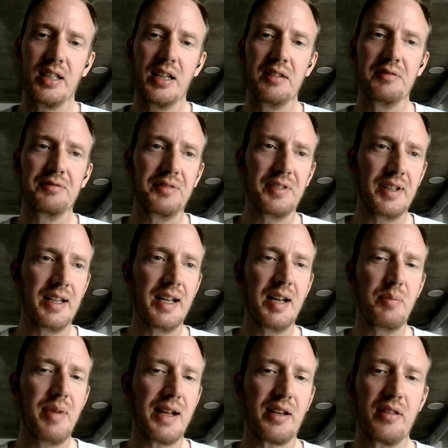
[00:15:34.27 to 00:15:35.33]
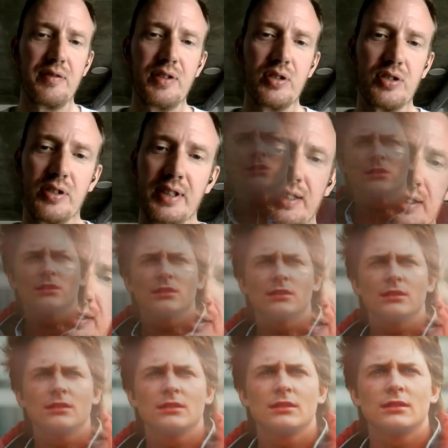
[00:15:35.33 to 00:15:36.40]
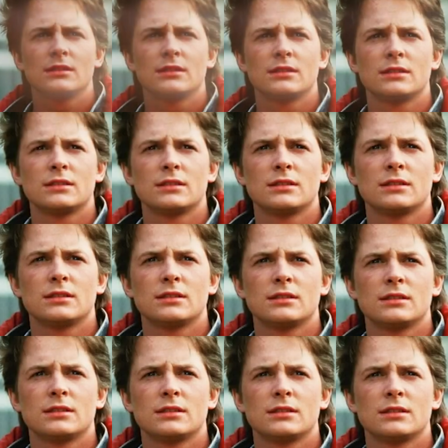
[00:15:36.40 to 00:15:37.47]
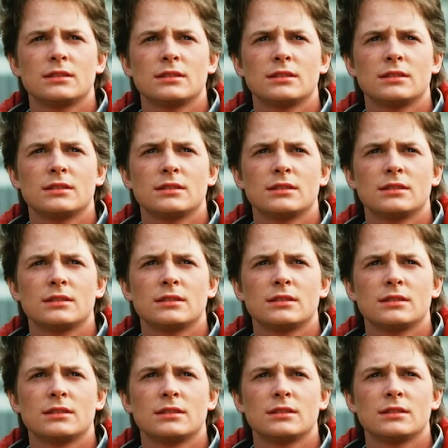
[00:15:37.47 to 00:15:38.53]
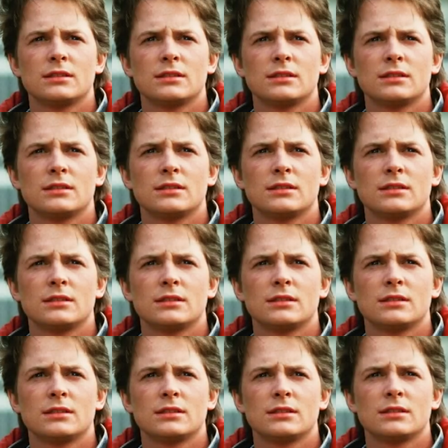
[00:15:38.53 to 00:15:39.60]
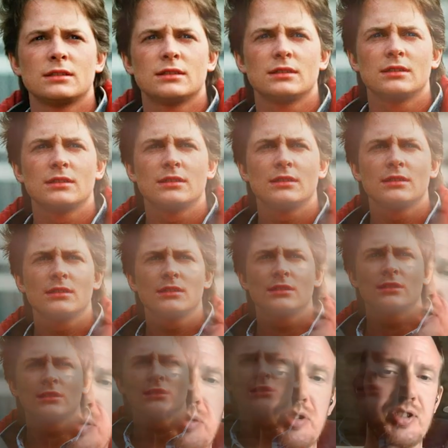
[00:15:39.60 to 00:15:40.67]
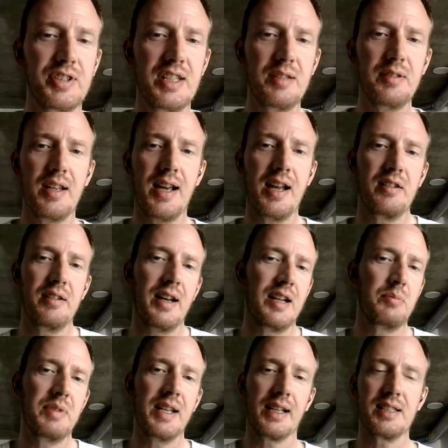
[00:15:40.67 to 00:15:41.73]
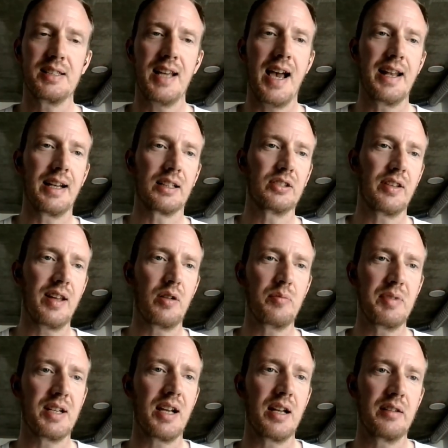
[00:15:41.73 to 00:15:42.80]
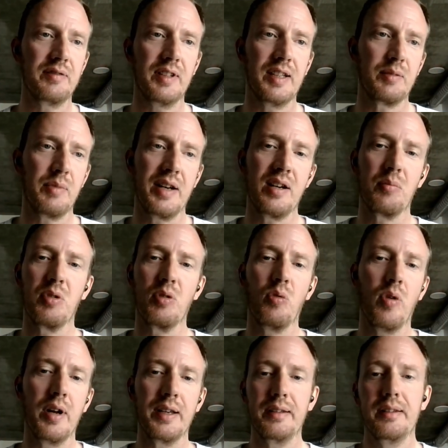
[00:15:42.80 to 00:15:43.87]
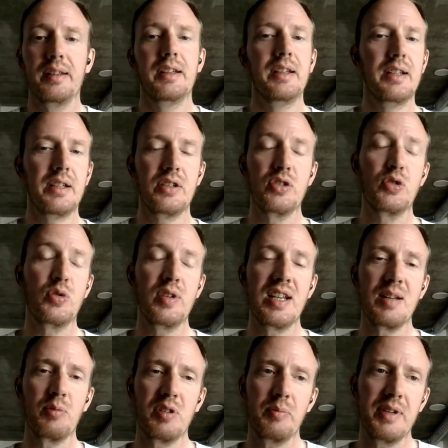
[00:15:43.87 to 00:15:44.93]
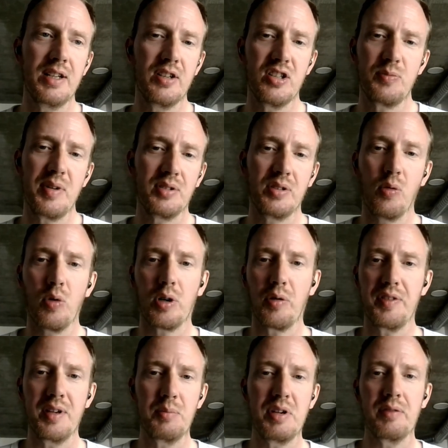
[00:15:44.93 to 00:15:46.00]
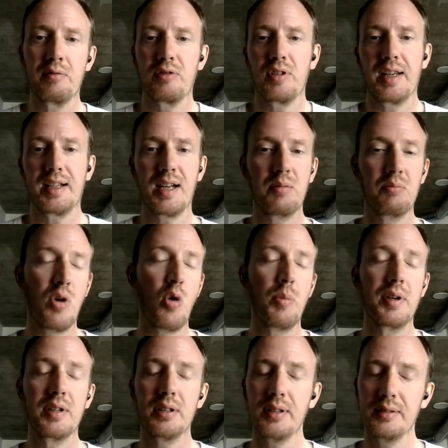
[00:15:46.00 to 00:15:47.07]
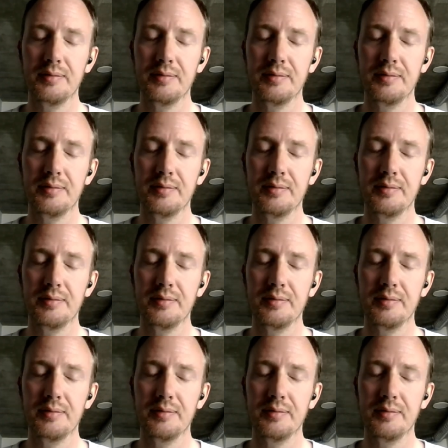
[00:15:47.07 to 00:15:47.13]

I love uh, Back to the Future, he's, he's just one of the best. So if there'd be any way he could, you know, show up on set for a day and you know film a scene, I'd, I'd be ecstatic. So that would be kind of like my number one dream would be to just be able to work with him even for like a moment.